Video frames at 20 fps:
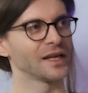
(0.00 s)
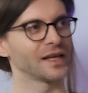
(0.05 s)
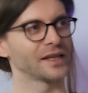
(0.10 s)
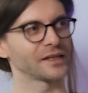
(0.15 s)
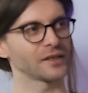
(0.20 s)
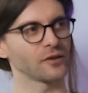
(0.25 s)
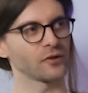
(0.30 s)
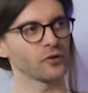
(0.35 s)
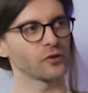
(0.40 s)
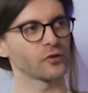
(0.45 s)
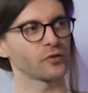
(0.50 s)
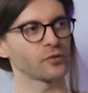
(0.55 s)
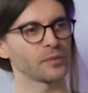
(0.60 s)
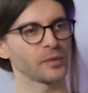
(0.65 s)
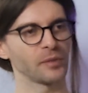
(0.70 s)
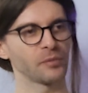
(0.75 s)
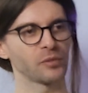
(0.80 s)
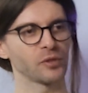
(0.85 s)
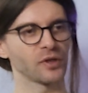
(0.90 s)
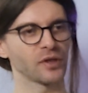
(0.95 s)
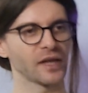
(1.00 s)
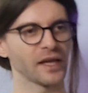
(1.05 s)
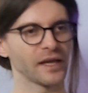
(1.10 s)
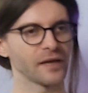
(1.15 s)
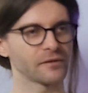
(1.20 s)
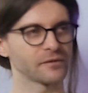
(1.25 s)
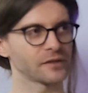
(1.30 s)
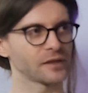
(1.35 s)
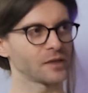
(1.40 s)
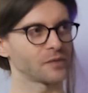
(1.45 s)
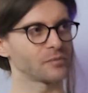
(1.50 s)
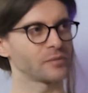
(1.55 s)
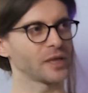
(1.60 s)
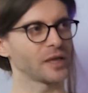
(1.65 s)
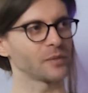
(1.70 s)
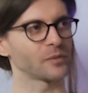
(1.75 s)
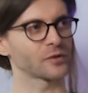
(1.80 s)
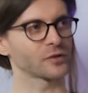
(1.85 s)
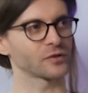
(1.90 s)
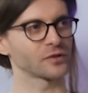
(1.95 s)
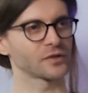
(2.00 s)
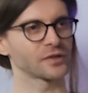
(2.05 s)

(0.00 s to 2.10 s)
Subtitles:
and a lot of people have done papers on